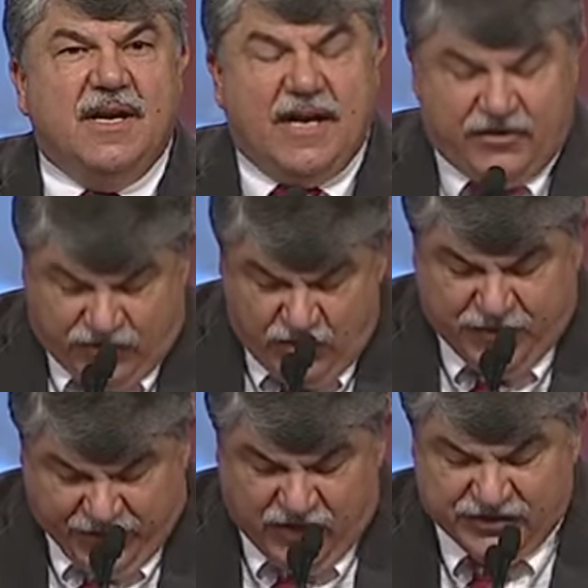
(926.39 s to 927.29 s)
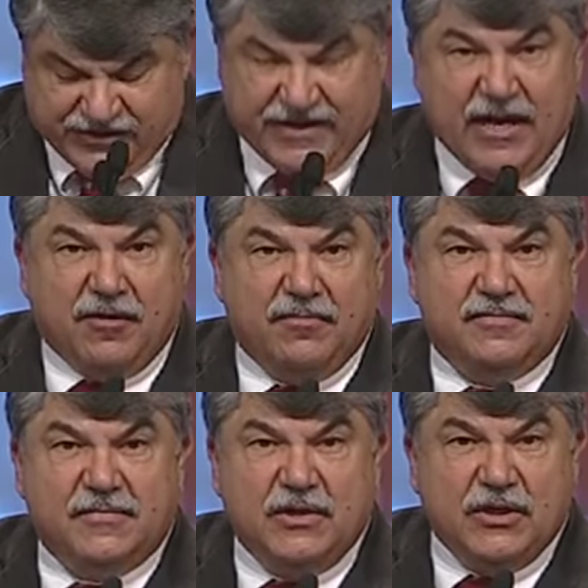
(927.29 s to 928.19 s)
And two-thirds of them,
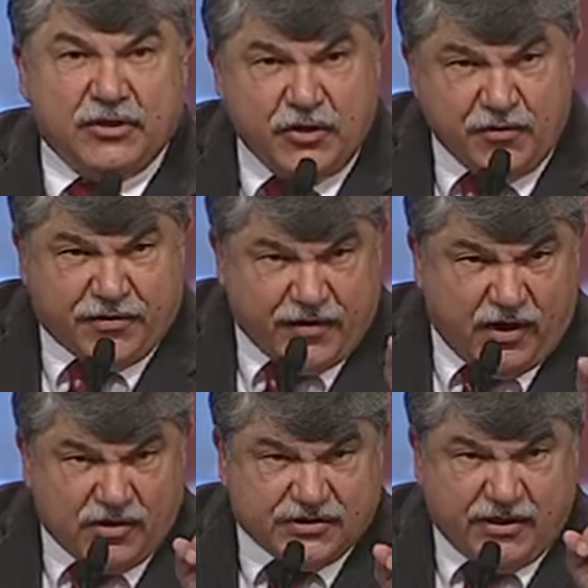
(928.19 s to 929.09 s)
two-thirds